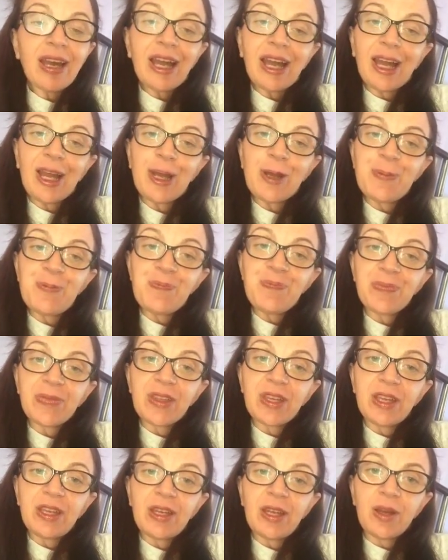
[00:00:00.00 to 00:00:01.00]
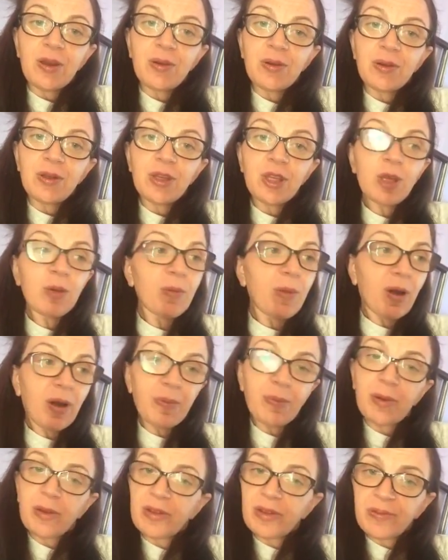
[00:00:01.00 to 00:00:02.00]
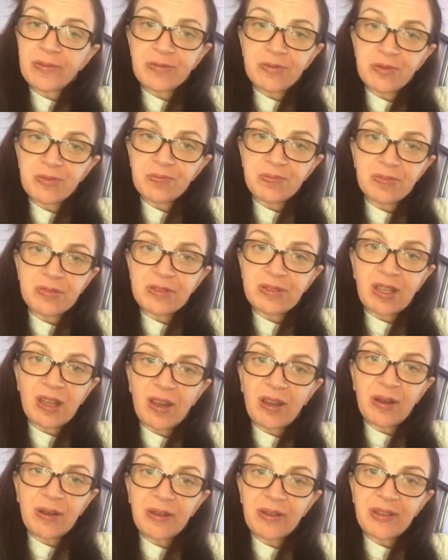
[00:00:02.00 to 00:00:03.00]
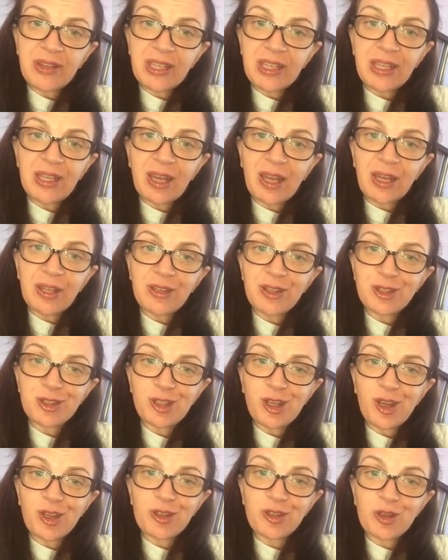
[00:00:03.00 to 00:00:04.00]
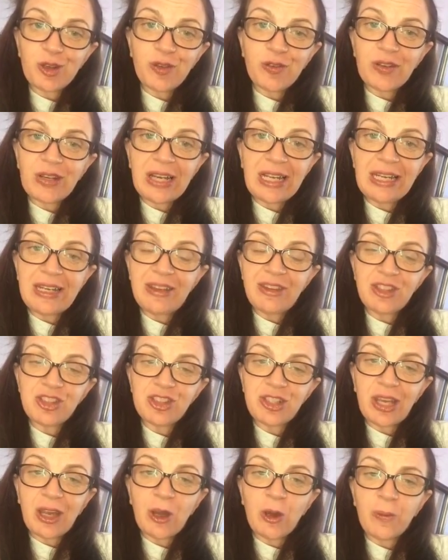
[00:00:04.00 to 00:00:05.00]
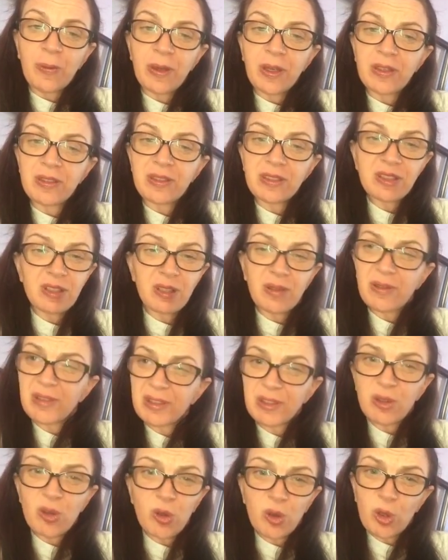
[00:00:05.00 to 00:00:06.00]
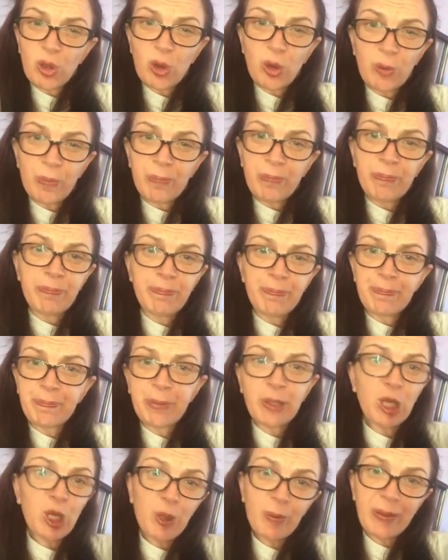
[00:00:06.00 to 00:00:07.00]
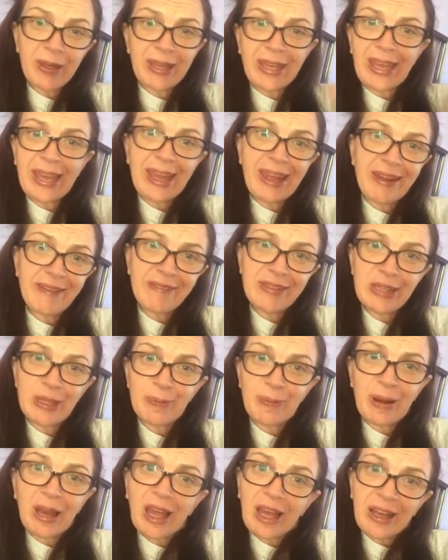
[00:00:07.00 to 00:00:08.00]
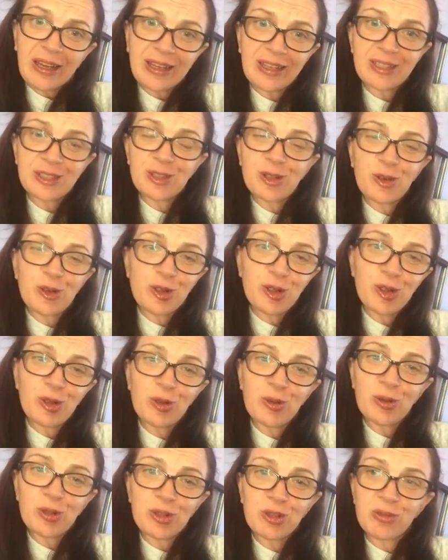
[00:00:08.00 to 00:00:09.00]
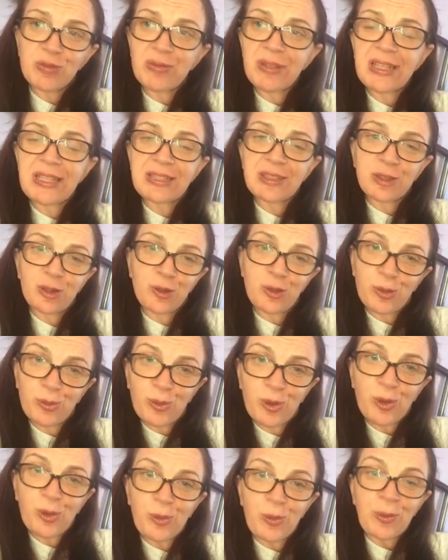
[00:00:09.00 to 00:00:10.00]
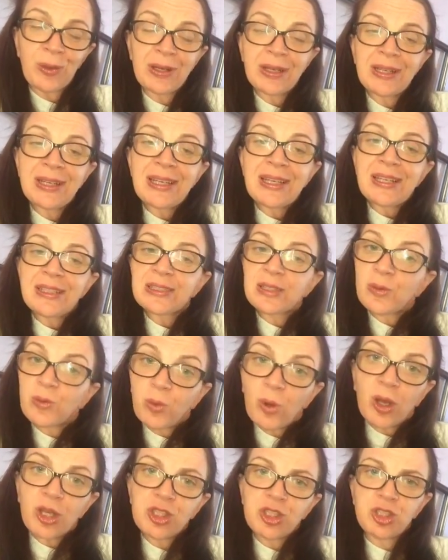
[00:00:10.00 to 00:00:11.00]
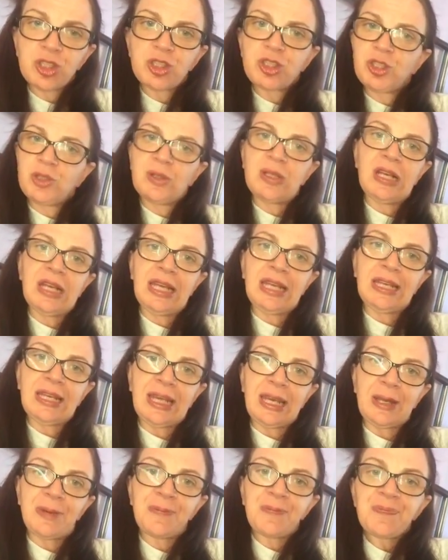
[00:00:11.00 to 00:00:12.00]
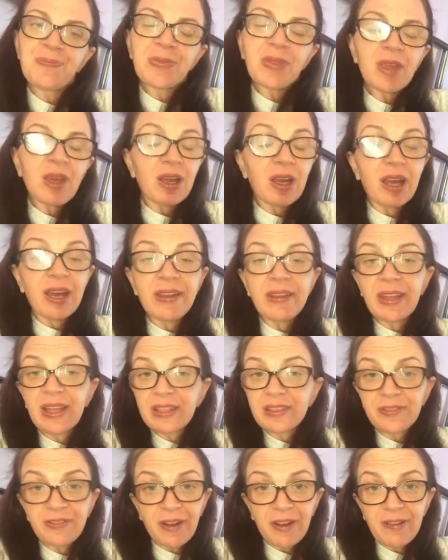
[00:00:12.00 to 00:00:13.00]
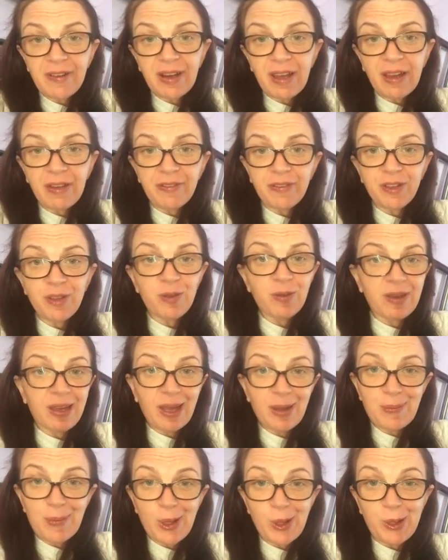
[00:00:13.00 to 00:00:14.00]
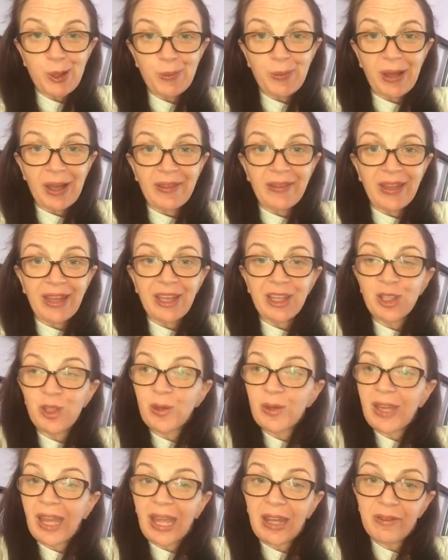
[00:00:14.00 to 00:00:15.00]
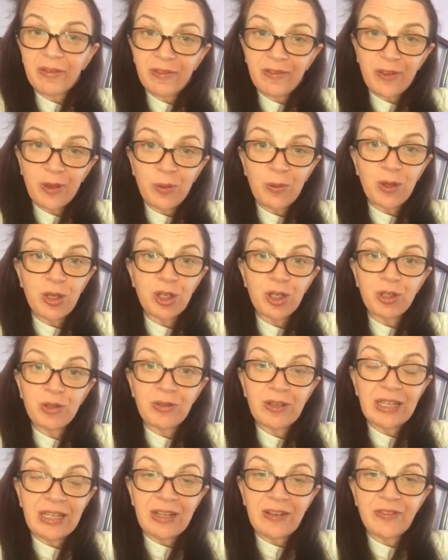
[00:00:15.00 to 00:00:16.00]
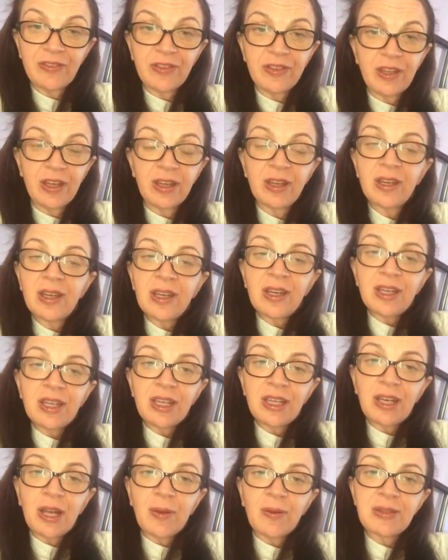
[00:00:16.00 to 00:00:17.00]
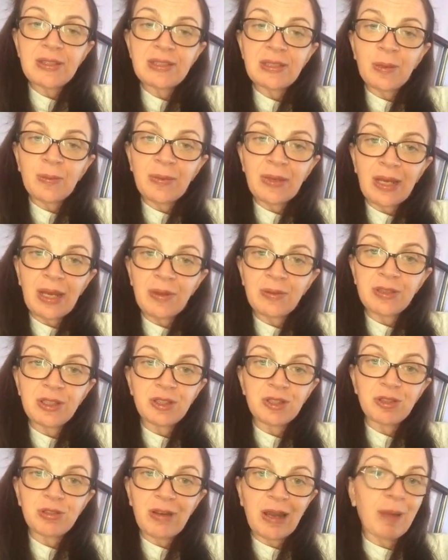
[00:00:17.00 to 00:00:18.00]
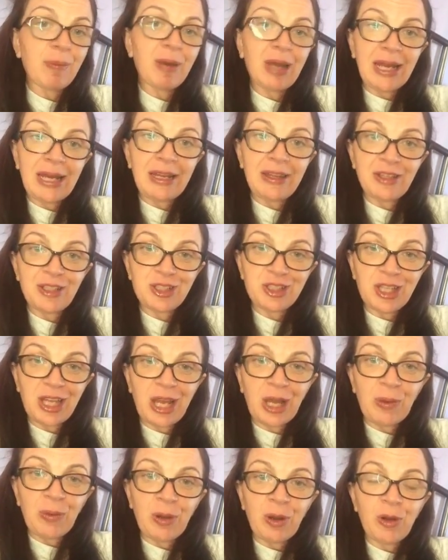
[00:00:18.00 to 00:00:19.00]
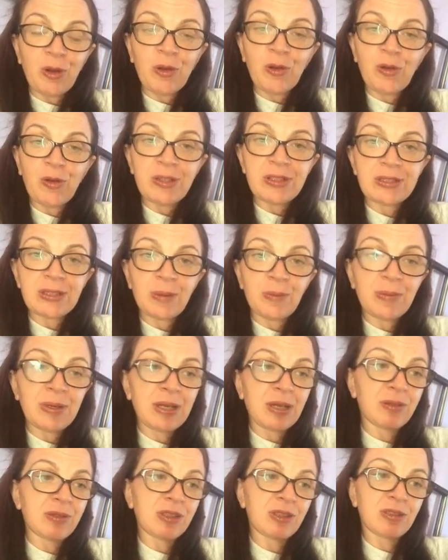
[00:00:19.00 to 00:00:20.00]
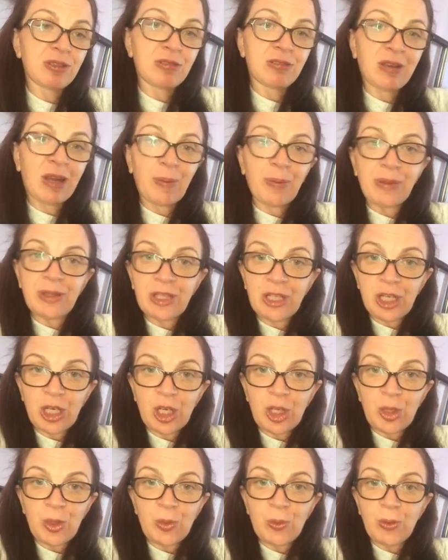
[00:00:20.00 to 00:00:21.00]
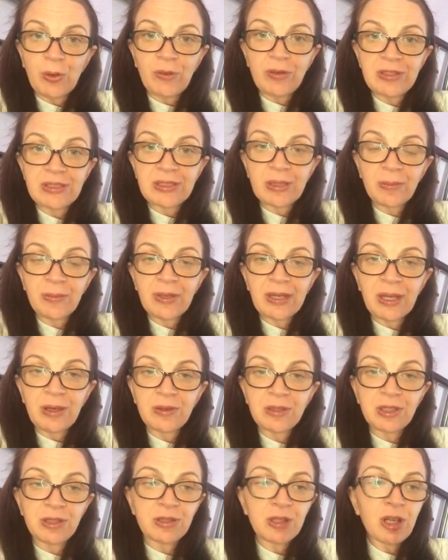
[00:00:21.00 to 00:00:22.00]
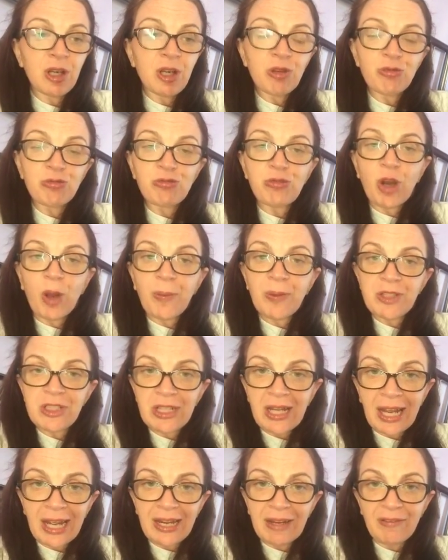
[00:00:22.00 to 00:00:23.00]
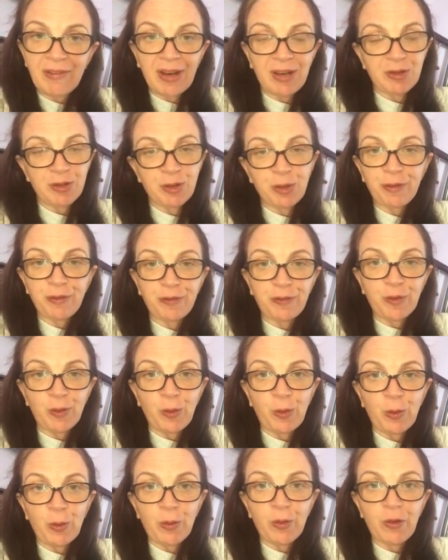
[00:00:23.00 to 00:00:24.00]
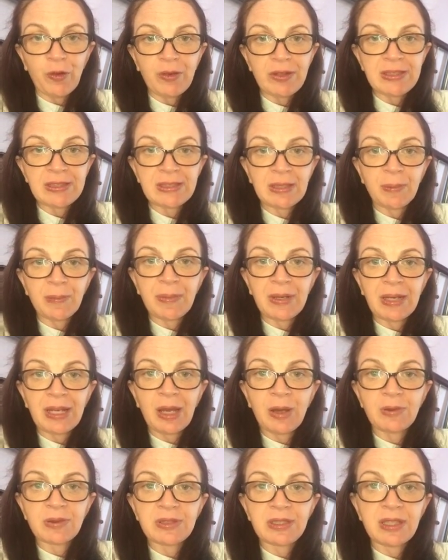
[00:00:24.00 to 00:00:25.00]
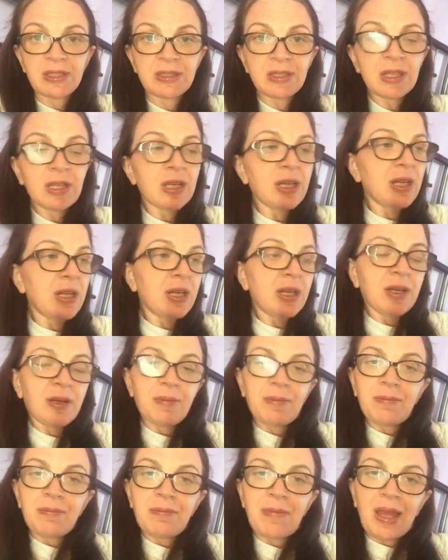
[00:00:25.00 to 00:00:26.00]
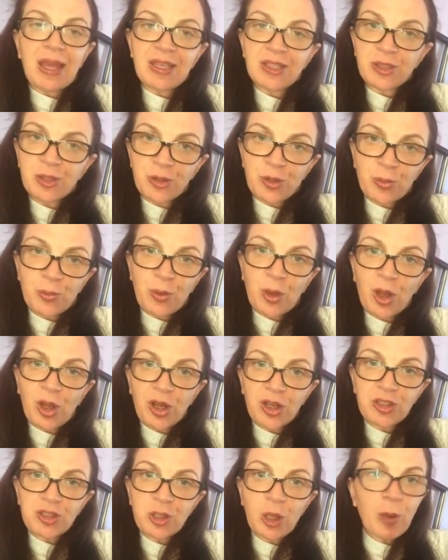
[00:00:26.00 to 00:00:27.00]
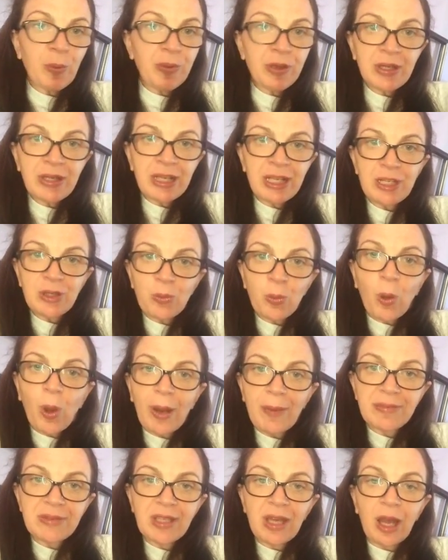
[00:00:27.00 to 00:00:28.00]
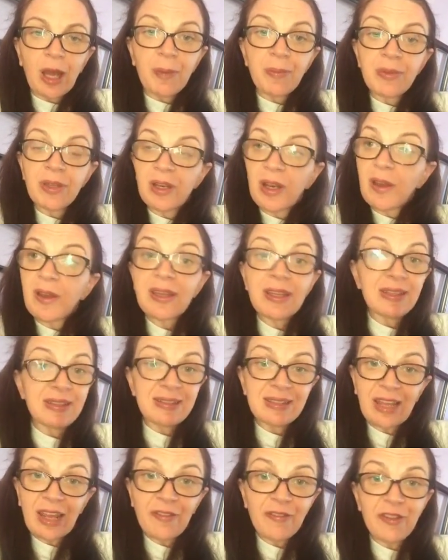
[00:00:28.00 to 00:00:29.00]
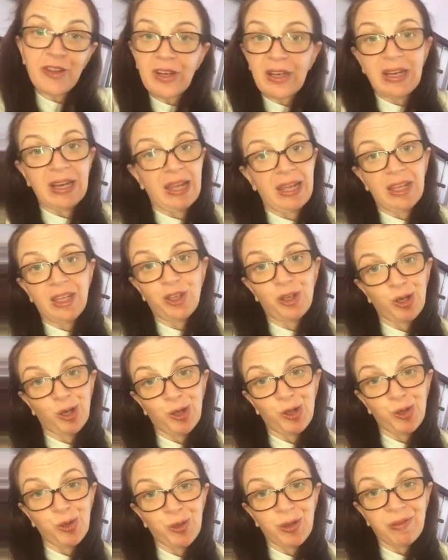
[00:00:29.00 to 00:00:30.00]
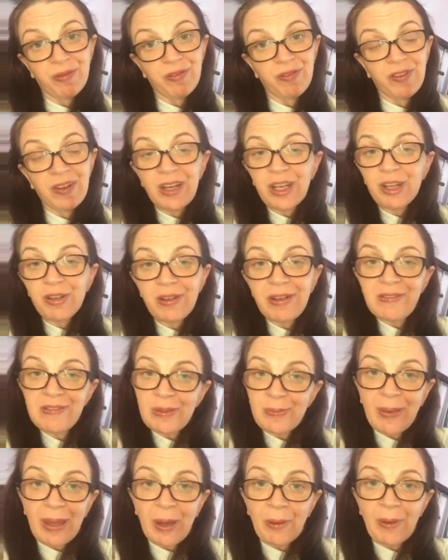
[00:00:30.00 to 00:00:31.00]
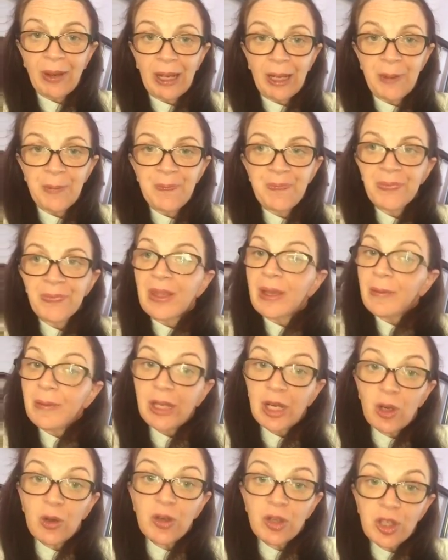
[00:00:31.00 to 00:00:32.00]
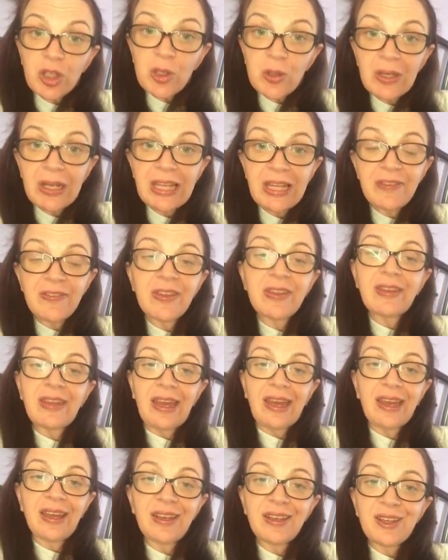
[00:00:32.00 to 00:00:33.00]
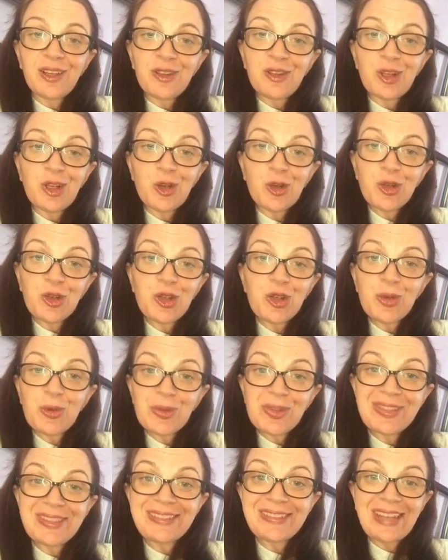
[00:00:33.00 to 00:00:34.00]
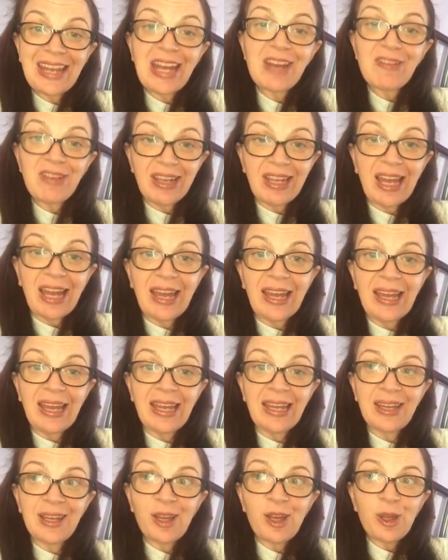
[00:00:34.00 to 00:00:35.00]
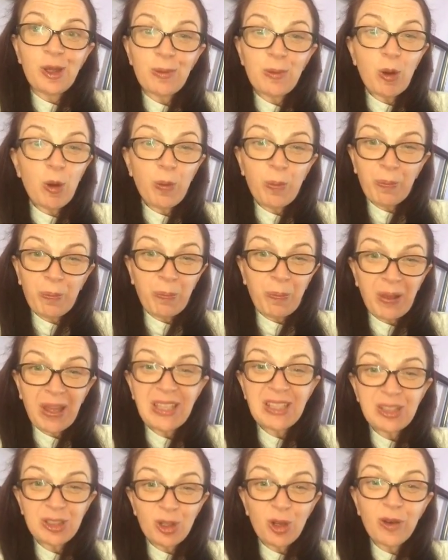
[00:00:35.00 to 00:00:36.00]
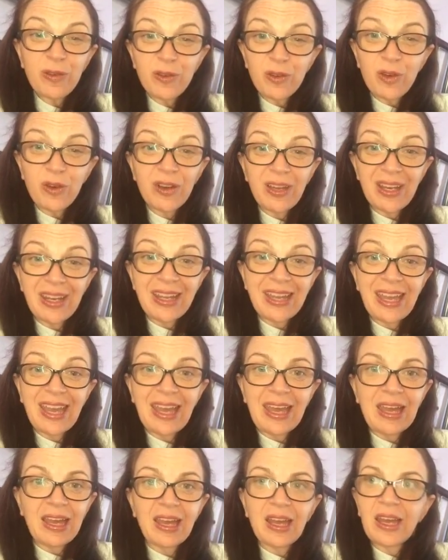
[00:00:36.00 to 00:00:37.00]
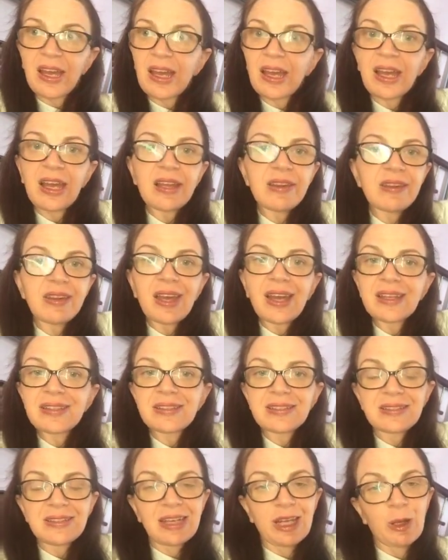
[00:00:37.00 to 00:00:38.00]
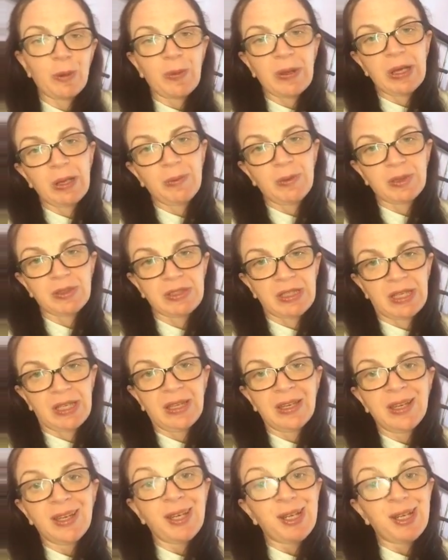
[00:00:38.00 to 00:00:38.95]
You might put the task of cleaning the shower because it's not your pubic hair in the plug, it's not your grease on the wall, so why should you clean it? And that's fair enough. You can moan about that. You can feel aggrieved that, it's somebody else's crap laying in the shower, or it's somebody else's crap in the loo, or it's somebody else's rubbish laying around on the floor, or it's somebody else's mess on the worktop that needs wiped up, definitely, you can feel aggrieved about it. The longer you leave it there, the longer you're staring at it, the more pissed off you're going to get. And that doesn't help anybody.